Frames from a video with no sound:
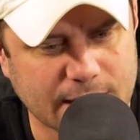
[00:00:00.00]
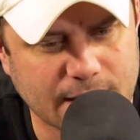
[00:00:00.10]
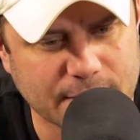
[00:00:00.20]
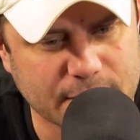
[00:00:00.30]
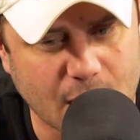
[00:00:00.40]

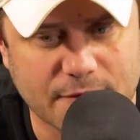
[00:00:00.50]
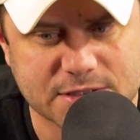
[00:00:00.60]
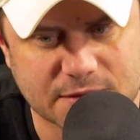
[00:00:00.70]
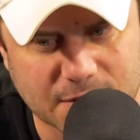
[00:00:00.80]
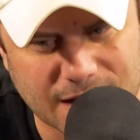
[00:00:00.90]
Uh, the
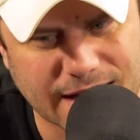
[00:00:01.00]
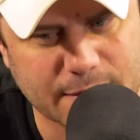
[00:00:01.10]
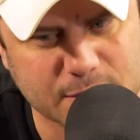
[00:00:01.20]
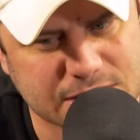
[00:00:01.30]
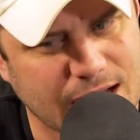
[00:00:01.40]
offensive
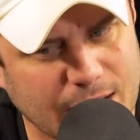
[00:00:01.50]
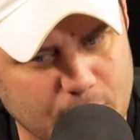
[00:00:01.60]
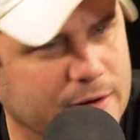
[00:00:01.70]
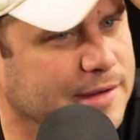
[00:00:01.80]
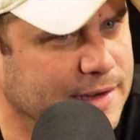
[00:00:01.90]
line was
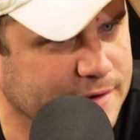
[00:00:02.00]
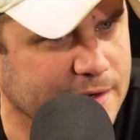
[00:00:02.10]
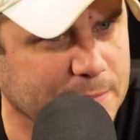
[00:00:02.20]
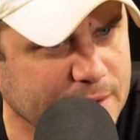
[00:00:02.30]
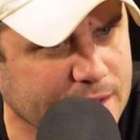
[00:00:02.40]
not where it
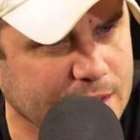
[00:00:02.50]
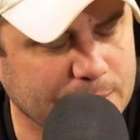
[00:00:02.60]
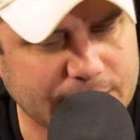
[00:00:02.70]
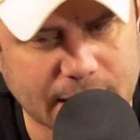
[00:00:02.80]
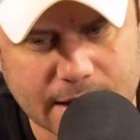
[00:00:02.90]
needed to
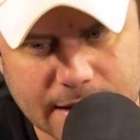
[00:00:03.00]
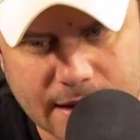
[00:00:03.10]
be, but